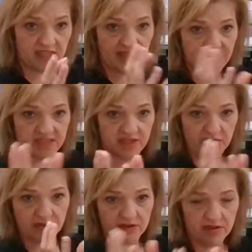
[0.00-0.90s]
That's
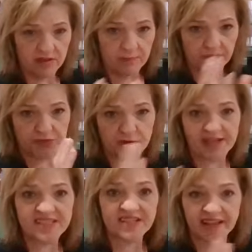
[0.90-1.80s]
their
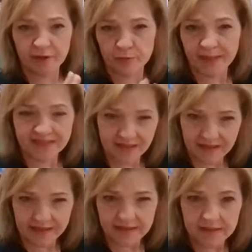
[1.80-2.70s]
translator,
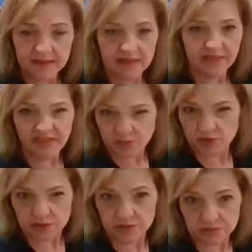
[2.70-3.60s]
basically, if that's
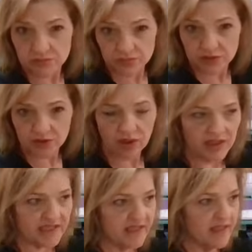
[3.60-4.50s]
what you want to
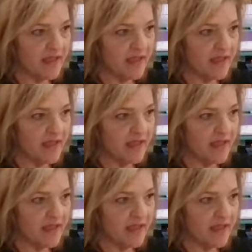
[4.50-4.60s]
call it.